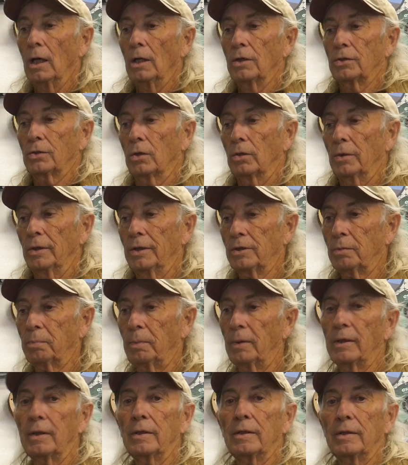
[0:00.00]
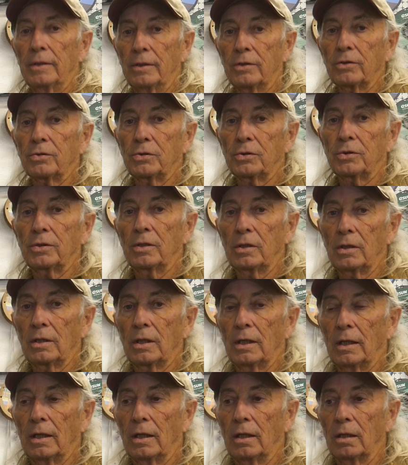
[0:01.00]
So it's been an interesting
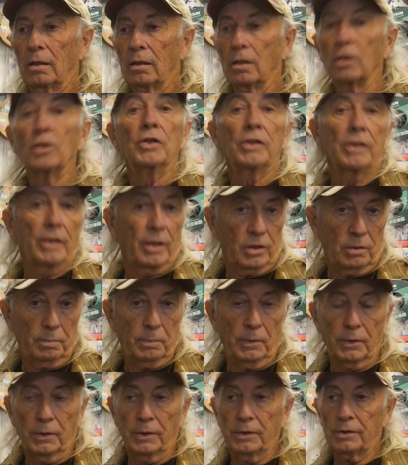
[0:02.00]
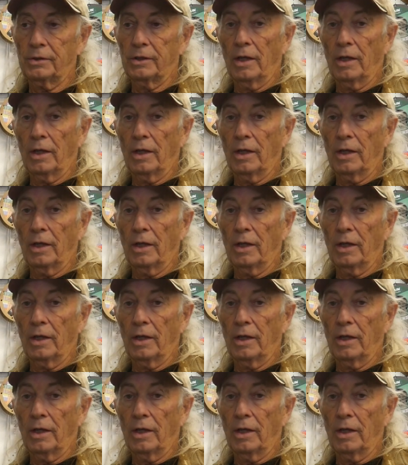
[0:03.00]
uh, learning experience.